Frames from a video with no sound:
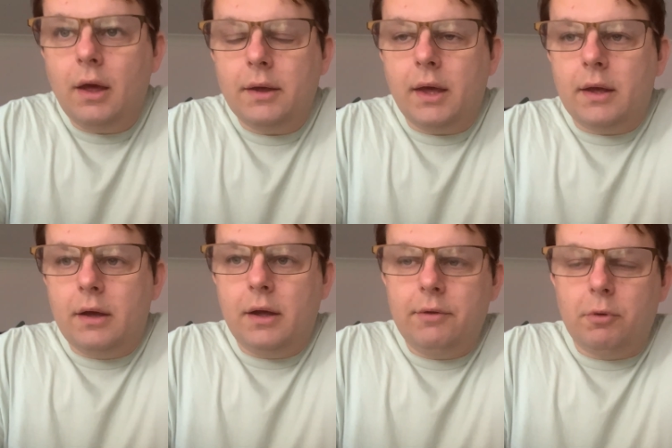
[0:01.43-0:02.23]
Okay,
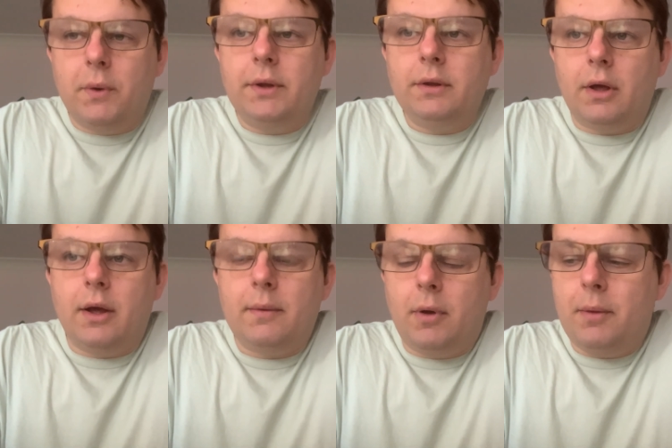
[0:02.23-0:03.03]
hi everyone.
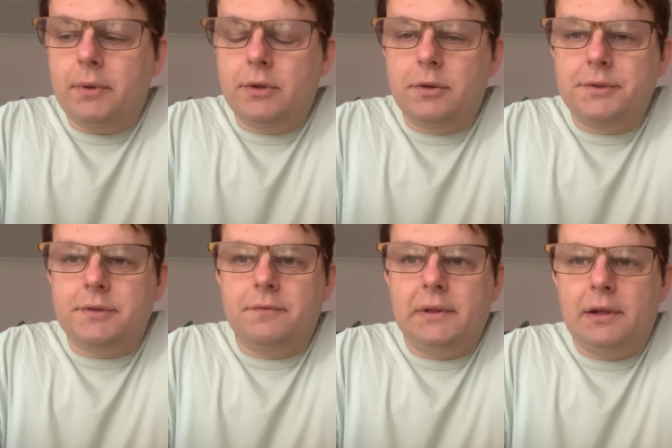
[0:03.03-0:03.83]
I'm going to do
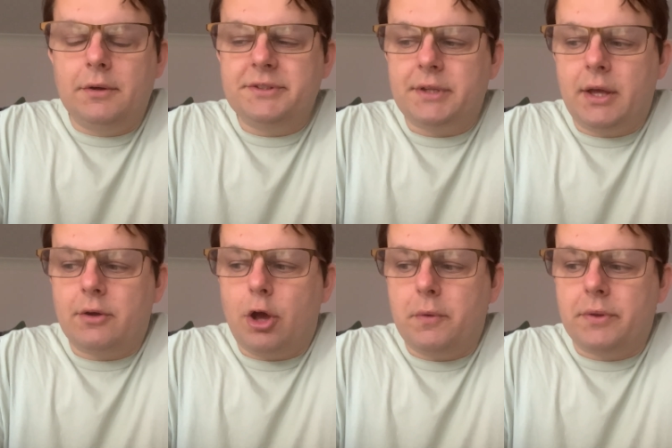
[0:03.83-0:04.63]
some videos now
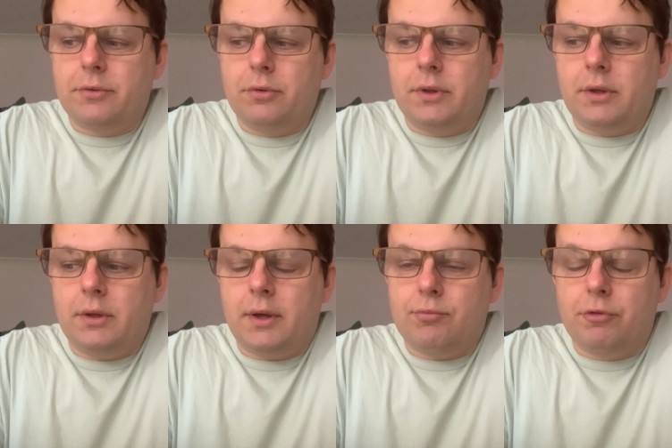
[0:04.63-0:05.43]
going through
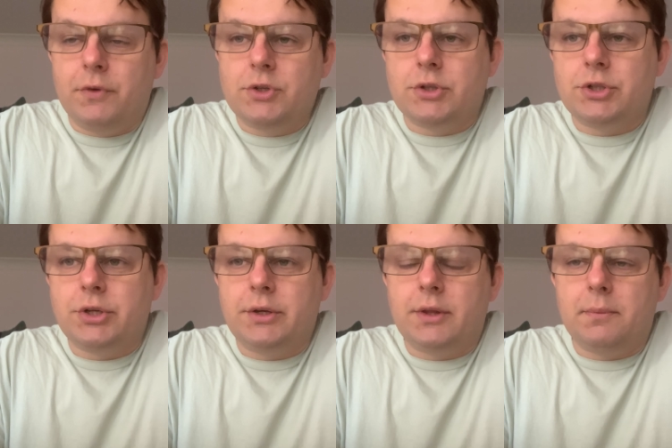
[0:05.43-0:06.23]
the revision
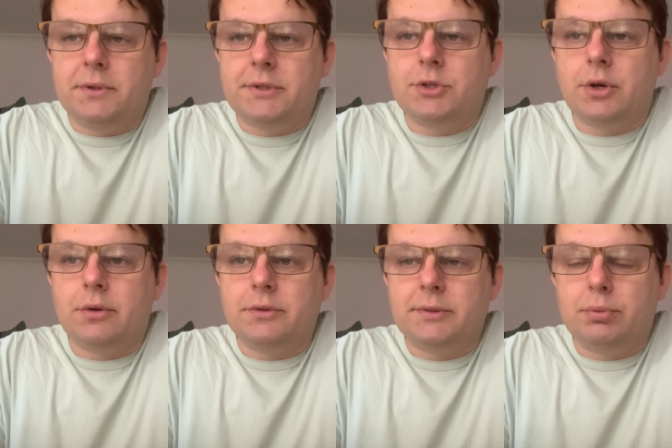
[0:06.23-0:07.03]
sheet that Mr.
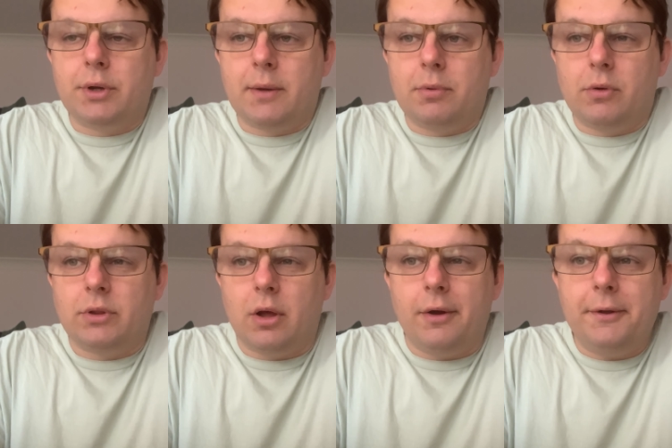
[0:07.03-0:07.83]
Jones put up
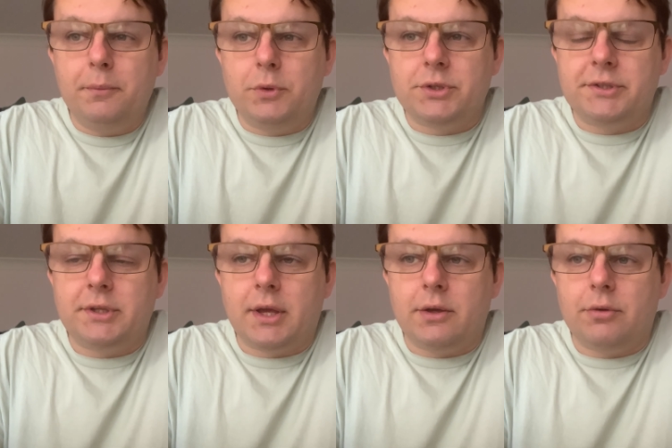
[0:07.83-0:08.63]
online, which is
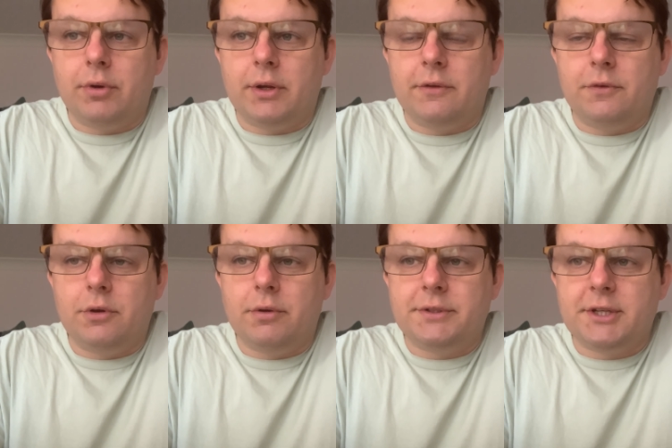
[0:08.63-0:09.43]
to get you ready for
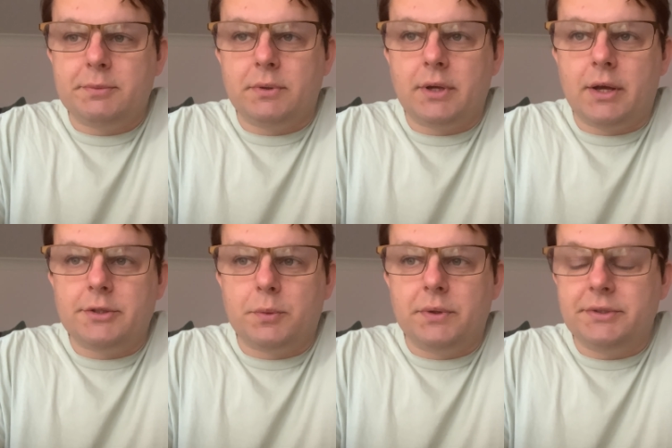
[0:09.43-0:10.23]
your assessment
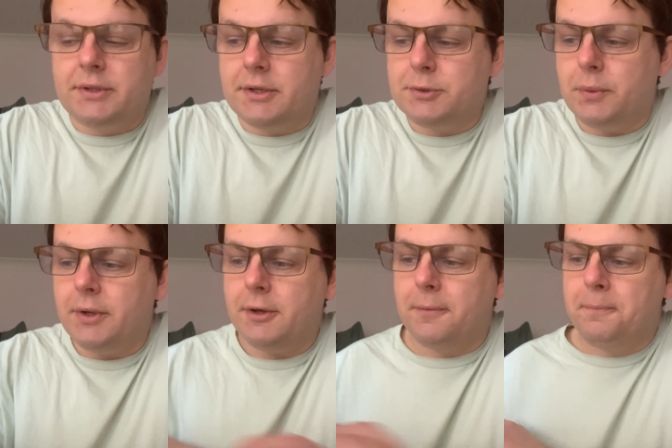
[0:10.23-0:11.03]
task quiz next
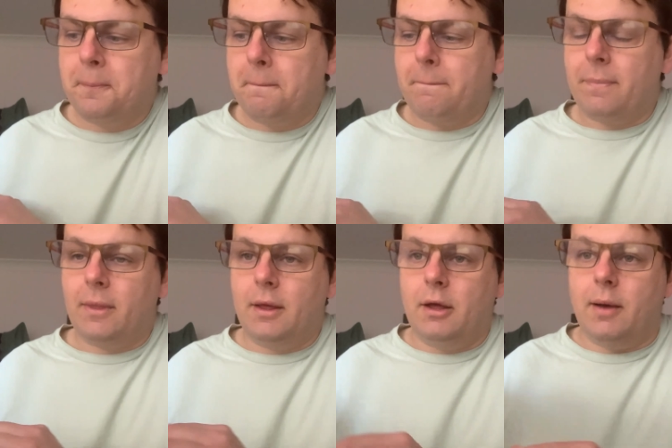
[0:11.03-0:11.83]
week.
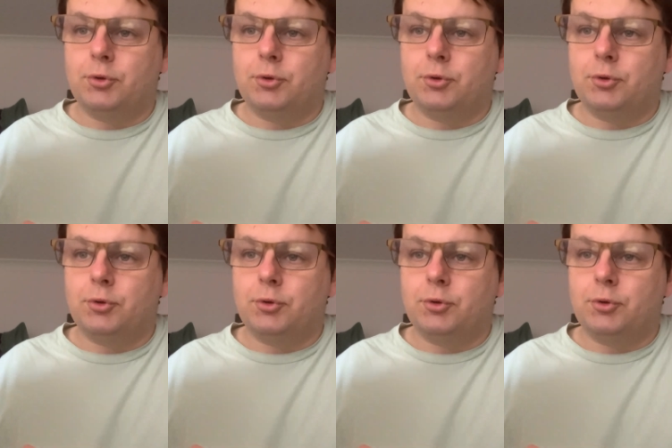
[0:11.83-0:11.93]
I'm